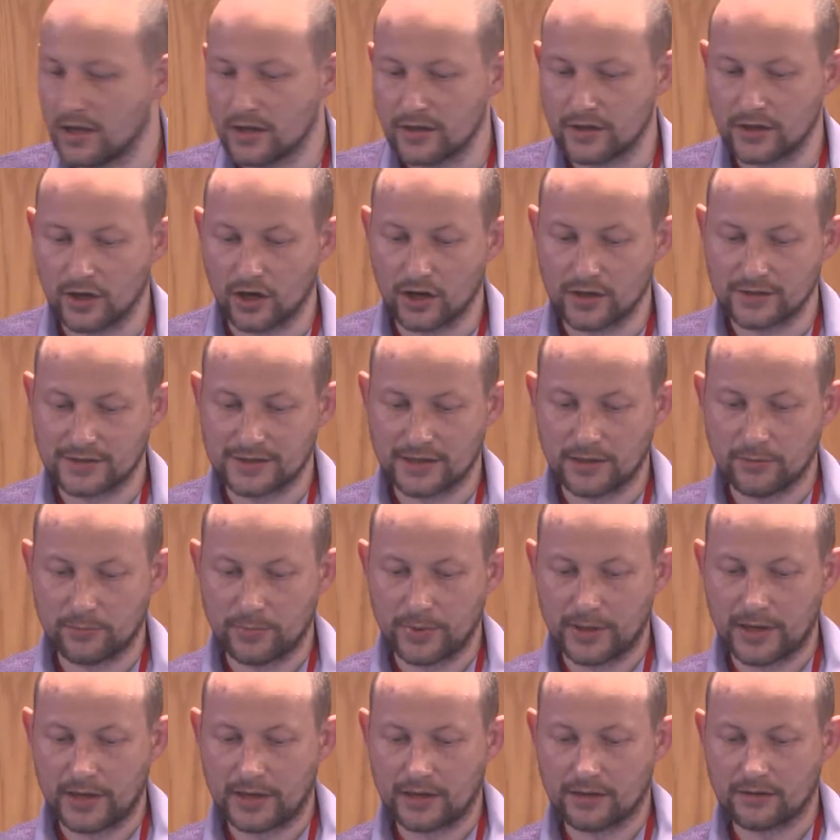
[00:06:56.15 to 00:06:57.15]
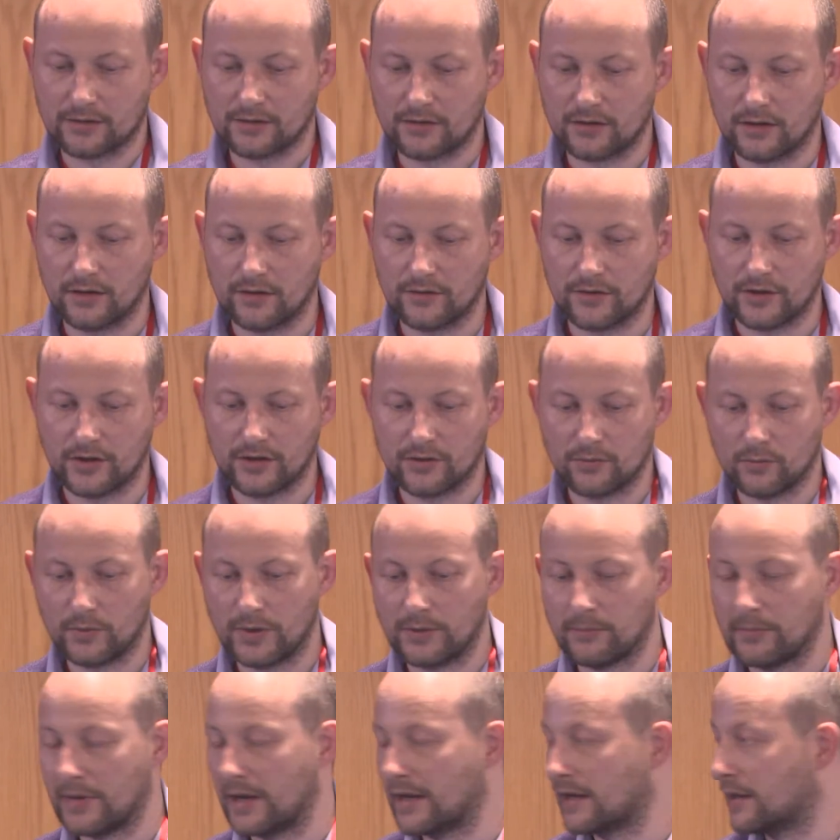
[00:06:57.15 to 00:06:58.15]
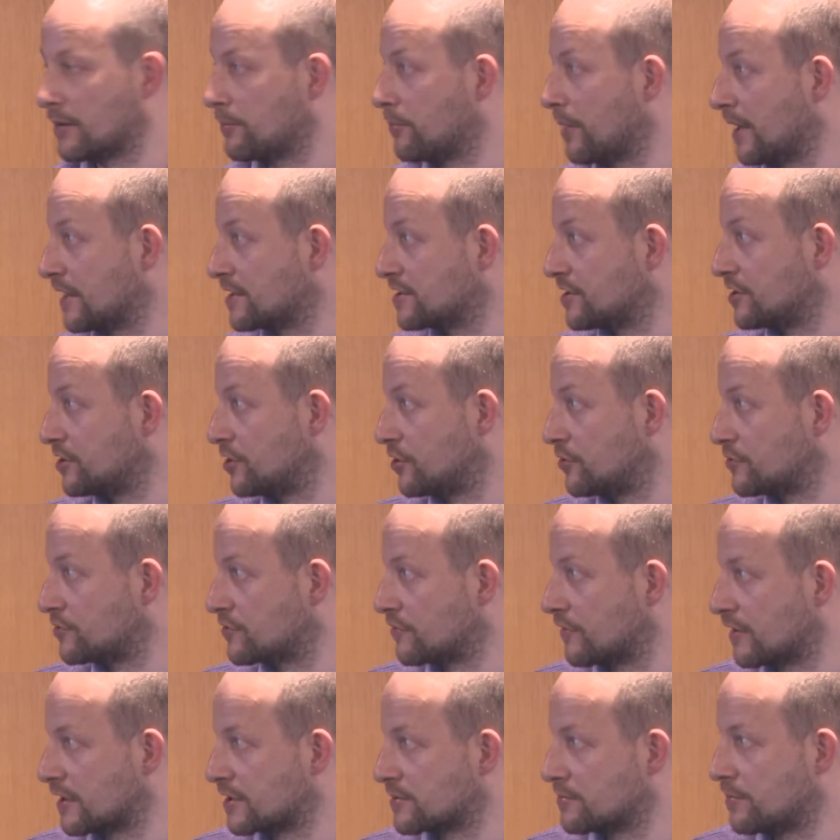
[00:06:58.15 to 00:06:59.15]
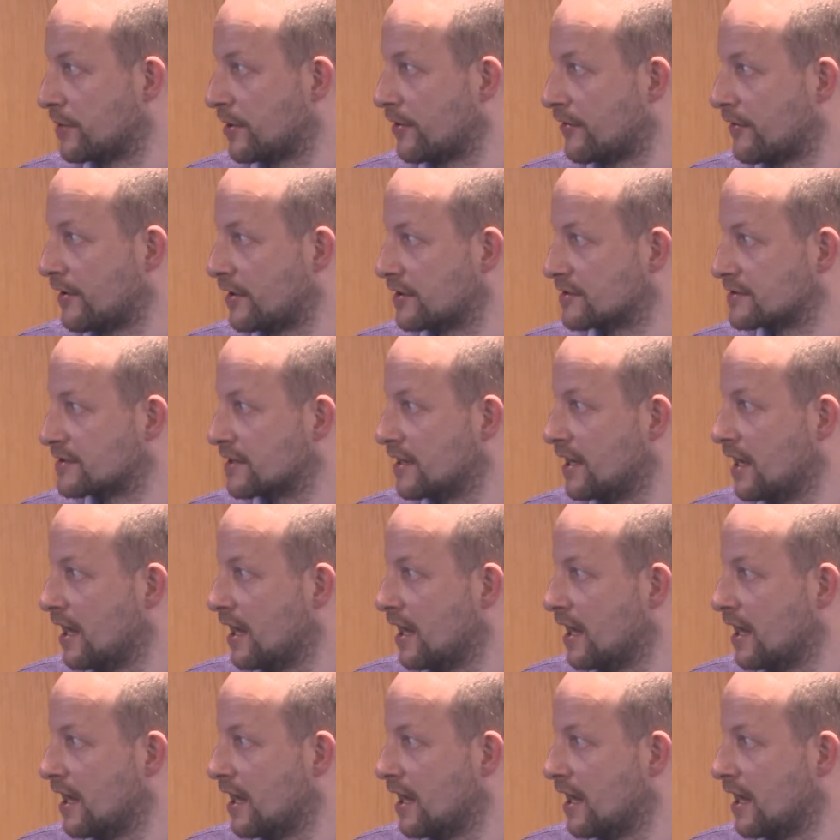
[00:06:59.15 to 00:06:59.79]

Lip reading: The idea being that we make a better user experience,